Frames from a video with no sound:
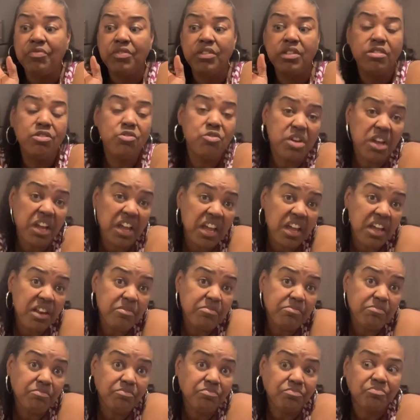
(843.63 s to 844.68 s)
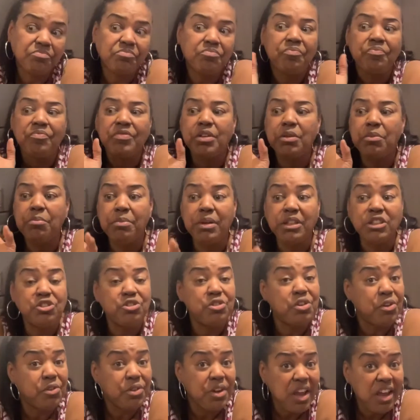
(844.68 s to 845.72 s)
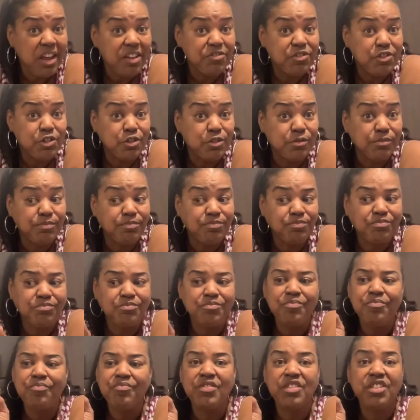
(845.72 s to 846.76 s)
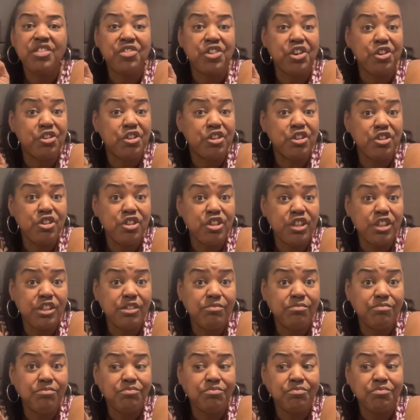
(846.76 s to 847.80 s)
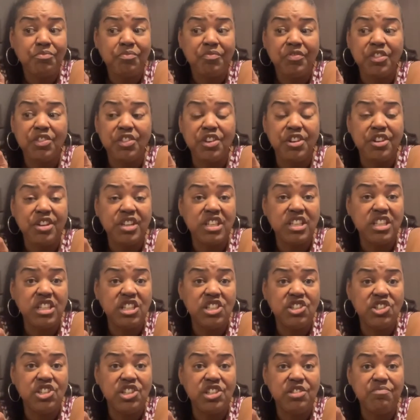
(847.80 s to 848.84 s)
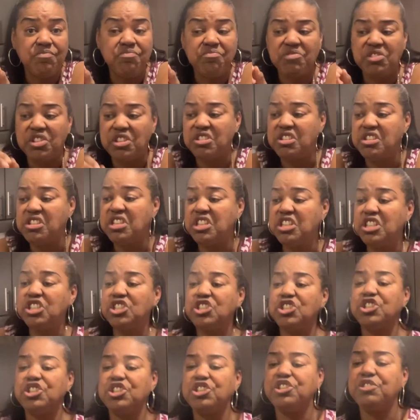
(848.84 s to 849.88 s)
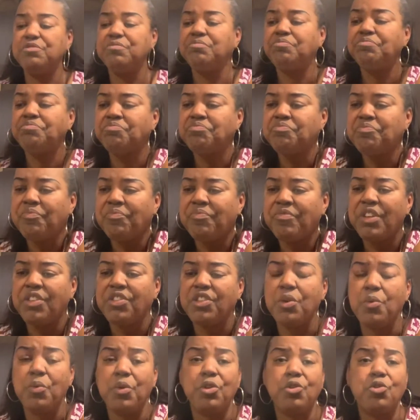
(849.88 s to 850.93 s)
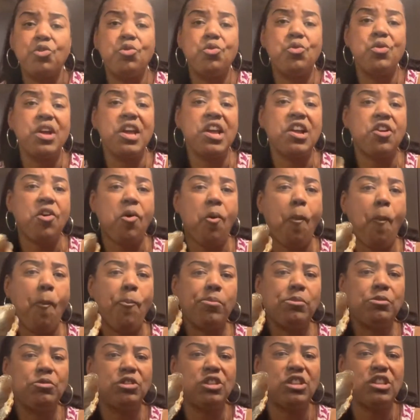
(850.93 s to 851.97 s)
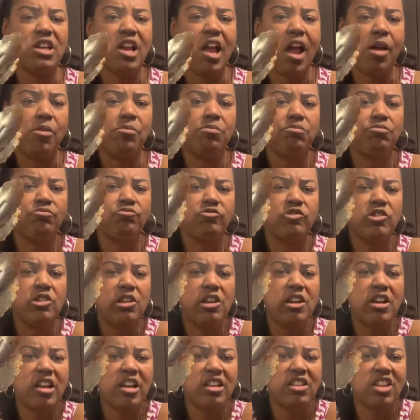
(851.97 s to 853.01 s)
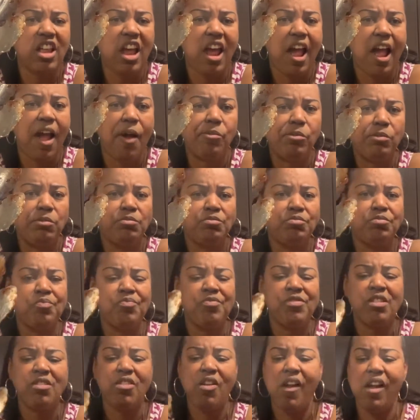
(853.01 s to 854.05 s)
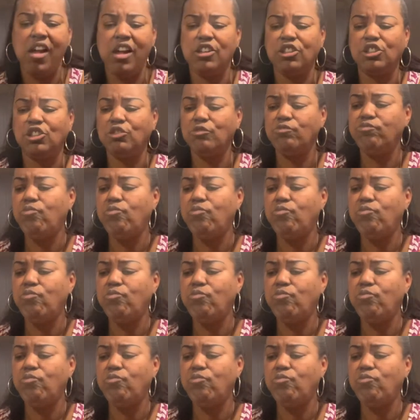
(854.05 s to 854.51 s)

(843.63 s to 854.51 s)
You can, but you don't have to. They're good. They're easy. They're delicious. They were quick. Look at that. Look at that. Yes.